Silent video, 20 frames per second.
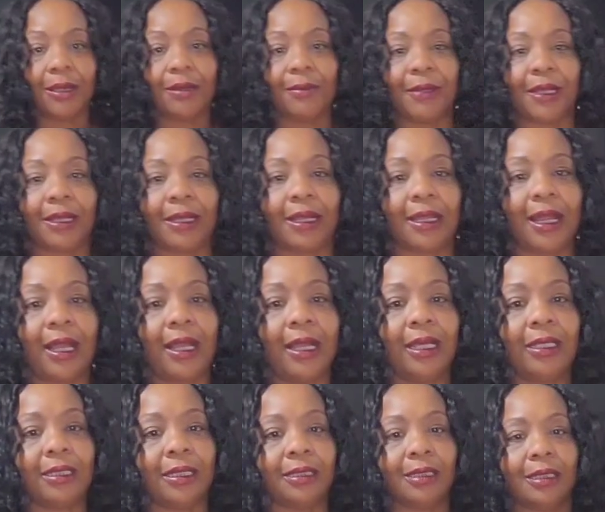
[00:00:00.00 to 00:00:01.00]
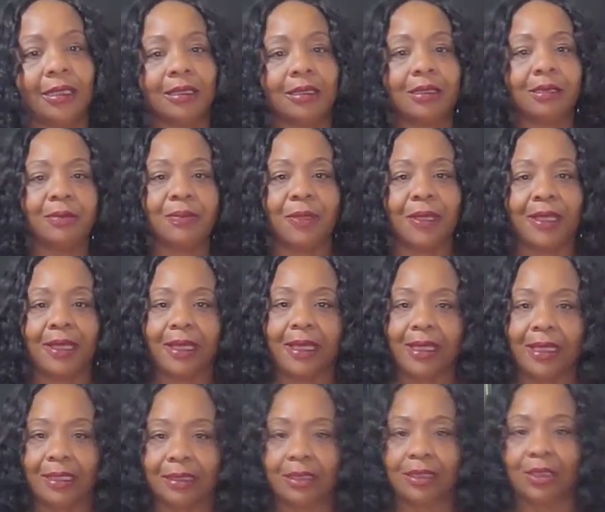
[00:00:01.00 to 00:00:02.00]
Oh my God, I love these
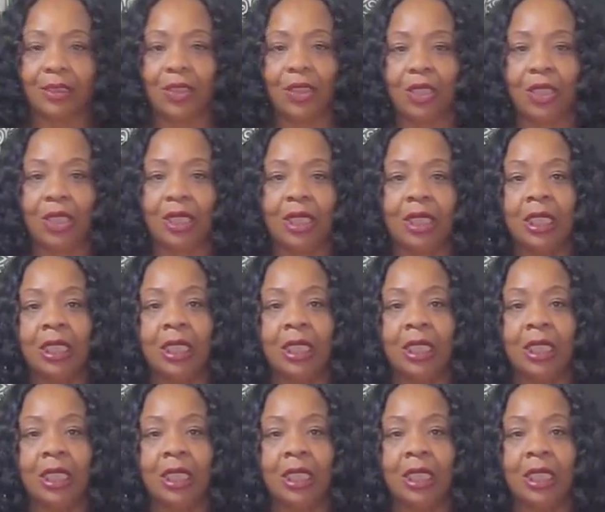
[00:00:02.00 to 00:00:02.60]
pants, y'all.